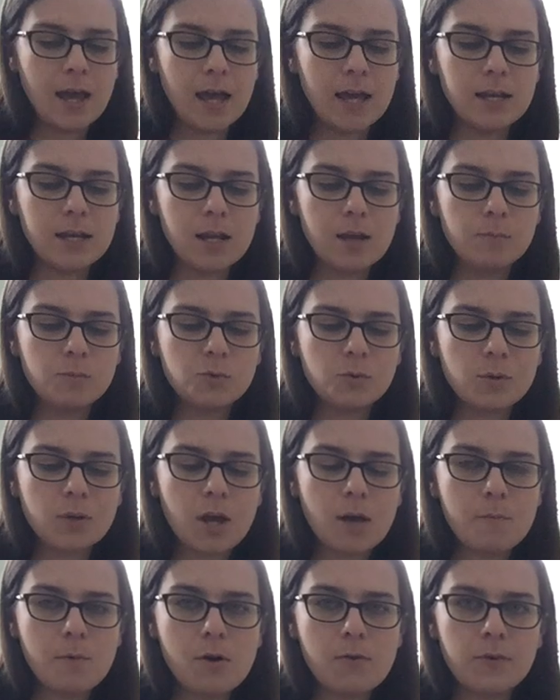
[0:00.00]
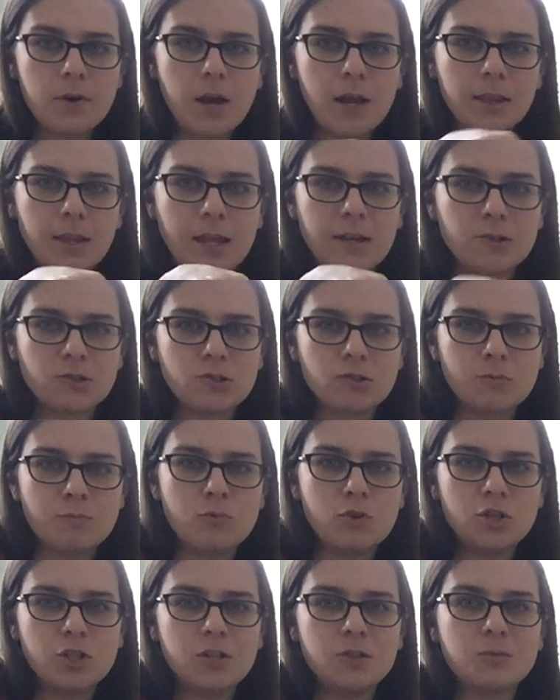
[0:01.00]
and Nibs would come over and like
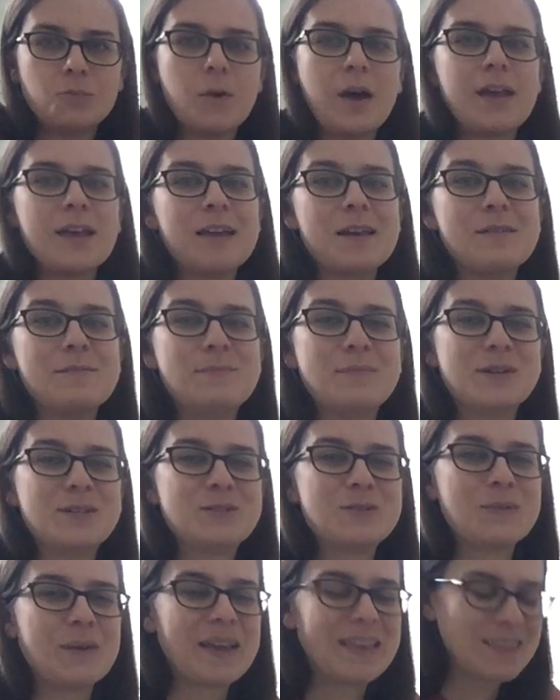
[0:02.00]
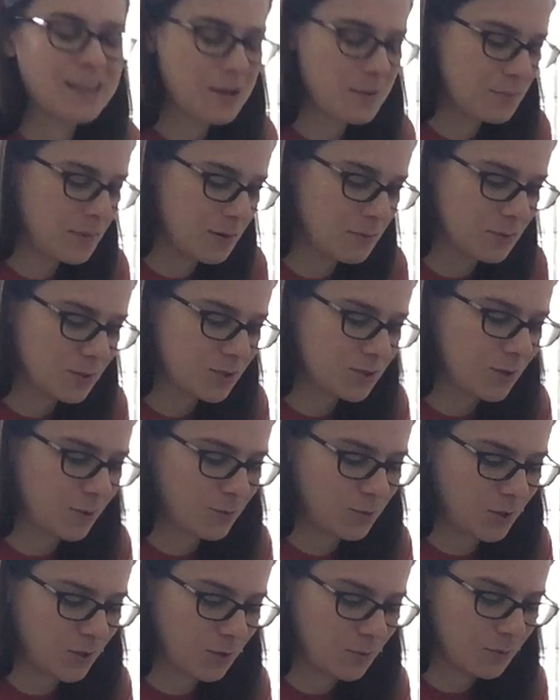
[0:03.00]
smush his way in between them. It was so
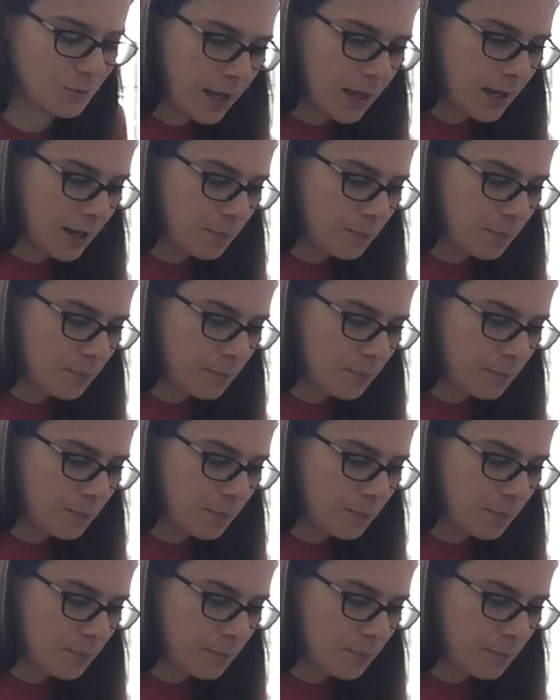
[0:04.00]
cute.